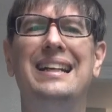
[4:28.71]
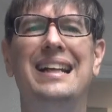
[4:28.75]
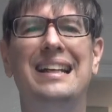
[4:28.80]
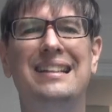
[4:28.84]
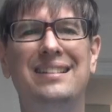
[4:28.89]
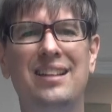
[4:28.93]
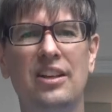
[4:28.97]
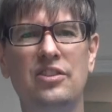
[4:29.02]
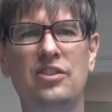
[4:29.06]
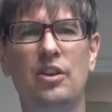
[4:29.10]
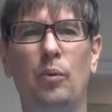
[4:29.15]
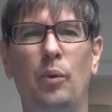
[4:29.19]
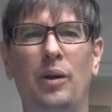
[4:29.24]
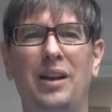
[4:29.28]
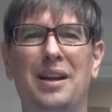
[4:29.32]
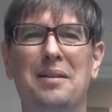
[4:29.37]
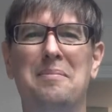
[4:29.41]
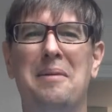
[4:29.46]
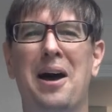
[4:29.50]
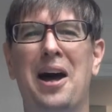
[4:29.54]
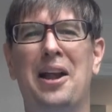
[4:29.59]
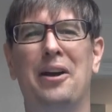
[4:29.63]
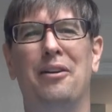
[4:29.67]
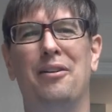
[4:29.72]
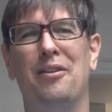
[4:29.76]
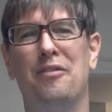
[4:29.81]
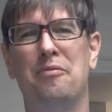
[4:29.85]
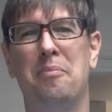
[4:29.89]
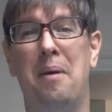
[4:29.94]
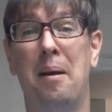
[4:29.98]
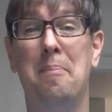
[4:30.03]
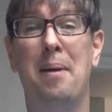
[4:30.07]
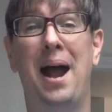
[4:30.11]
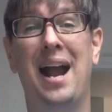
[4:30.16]
It doesn't really matter if
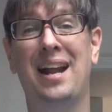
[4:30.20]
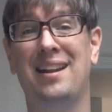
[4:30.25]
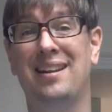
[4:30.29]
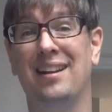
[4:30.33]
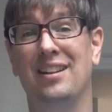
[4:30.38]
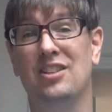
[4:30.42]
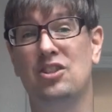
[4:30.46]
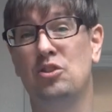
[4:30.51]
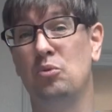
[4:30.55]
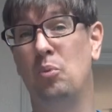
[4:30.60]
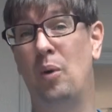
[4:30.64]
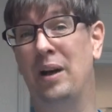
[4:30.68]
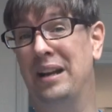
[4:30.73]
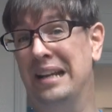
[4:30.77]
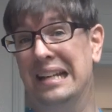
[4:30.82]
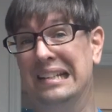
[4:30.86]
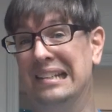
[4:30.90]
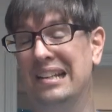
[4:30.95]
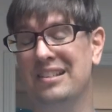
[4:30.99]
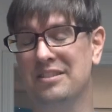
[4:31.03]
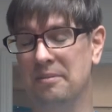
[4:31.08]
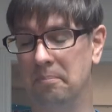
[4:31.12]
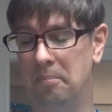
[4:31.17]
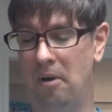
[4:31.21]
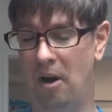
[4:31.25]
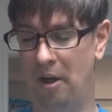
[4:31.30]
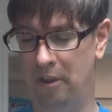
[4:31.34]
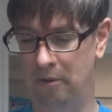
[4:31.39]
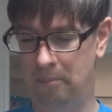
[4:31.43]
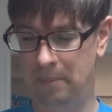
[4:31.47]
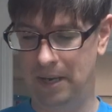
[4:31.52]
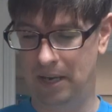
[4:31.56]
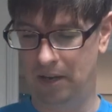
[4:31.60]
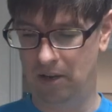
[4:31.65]
my back gets sweaty. It doesn't
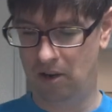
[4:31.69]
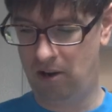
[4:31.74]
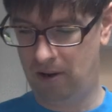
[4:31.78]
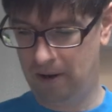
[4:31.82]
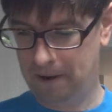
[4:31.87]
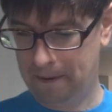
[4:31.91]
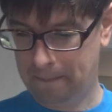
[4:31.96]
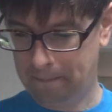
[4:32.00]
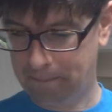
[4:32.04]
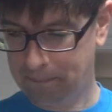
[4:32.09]
bother me at all.